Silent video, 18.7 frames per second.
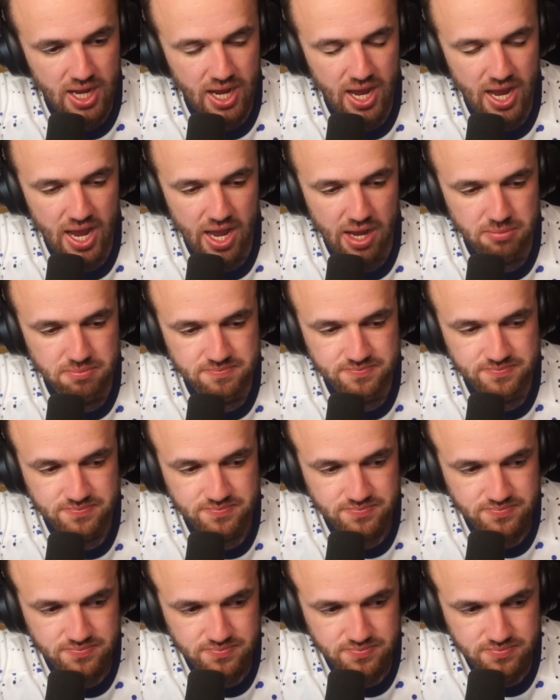
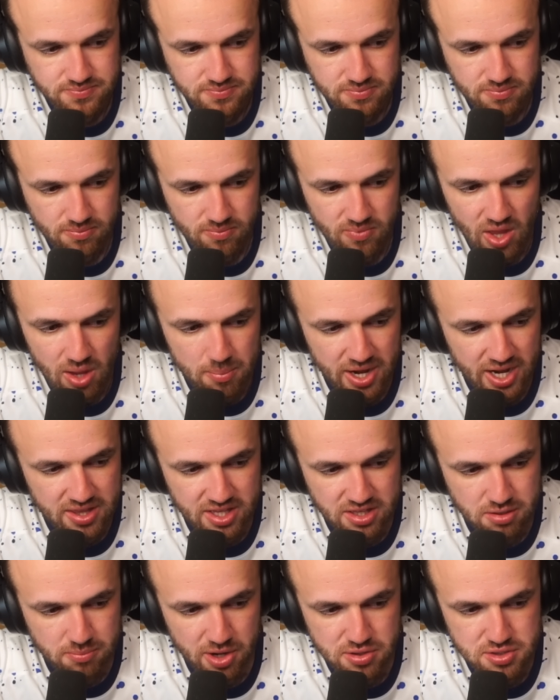But I
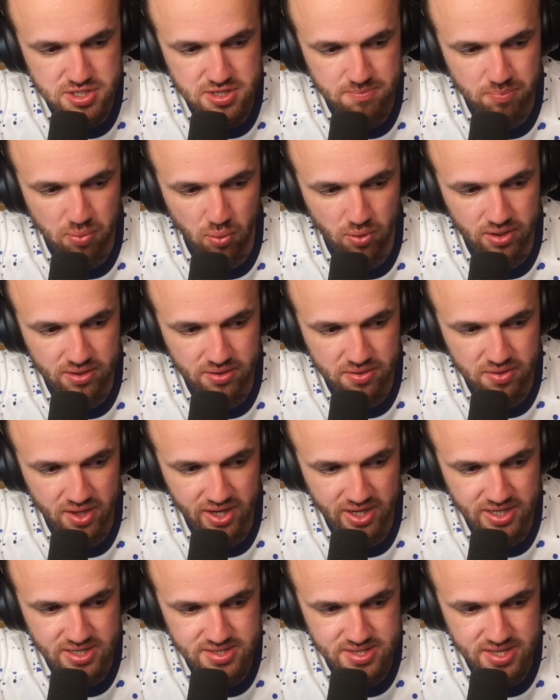think the most important
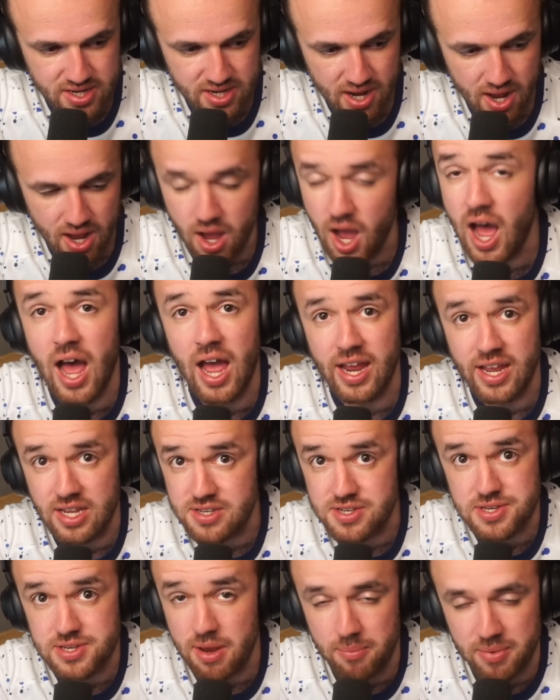thing is that I,
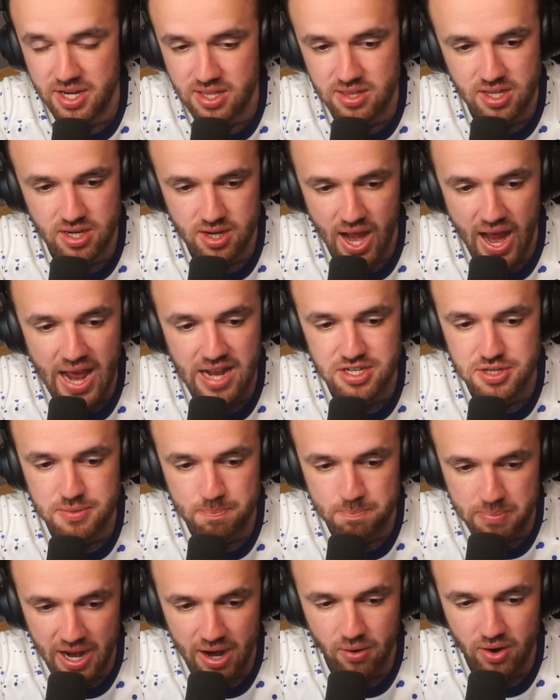as somebody that had to
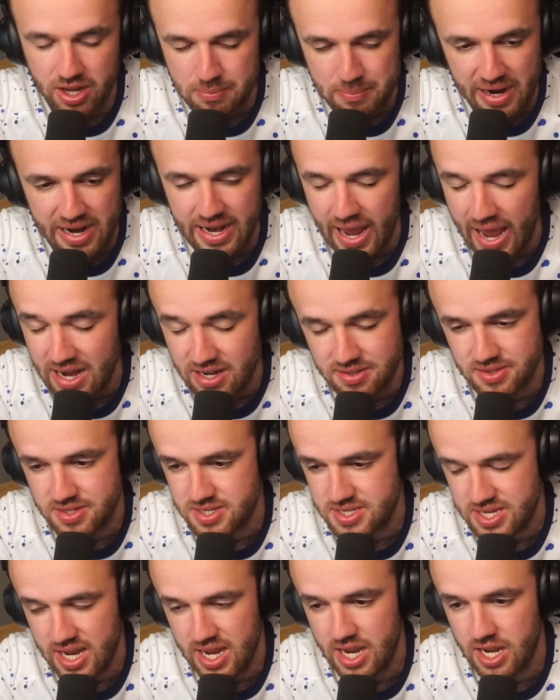bury my head in the
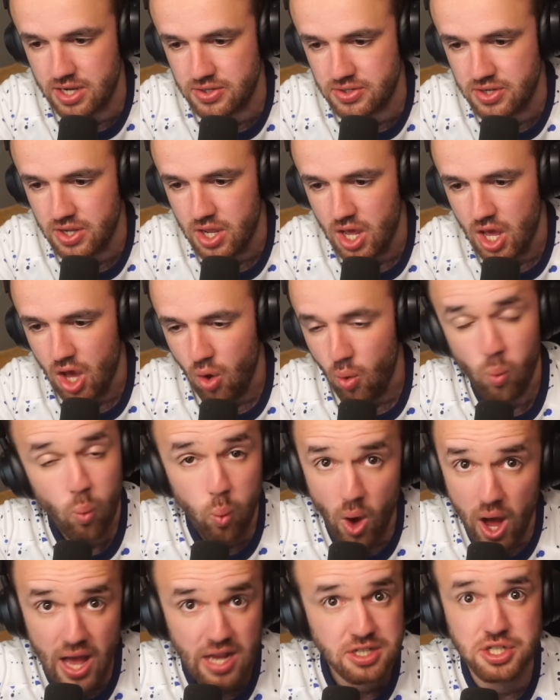sand
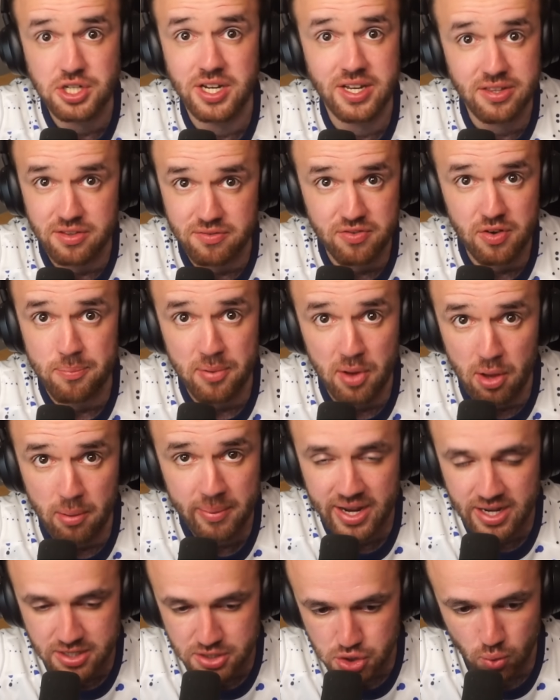watching the Football
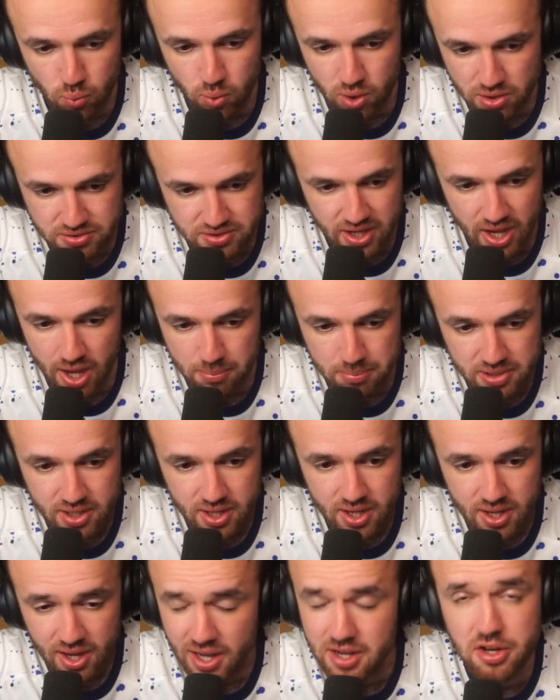Manager World Cup,
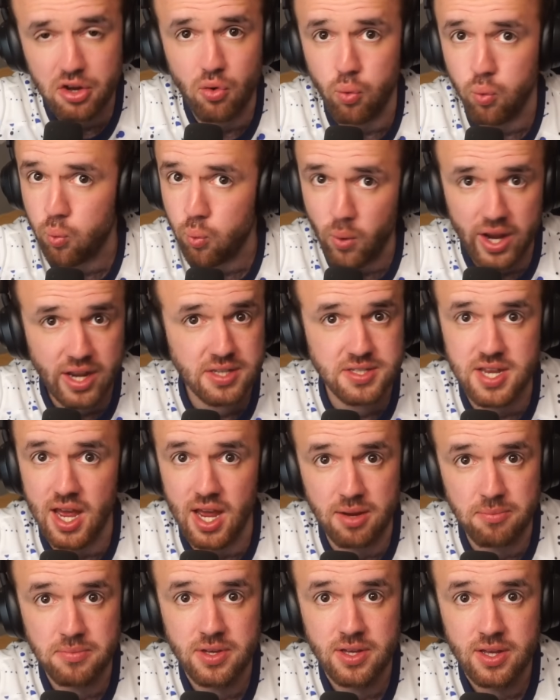I had a great
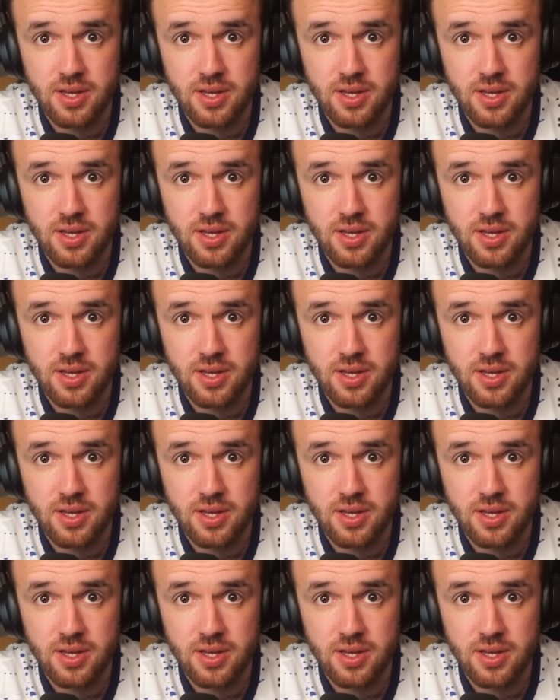time.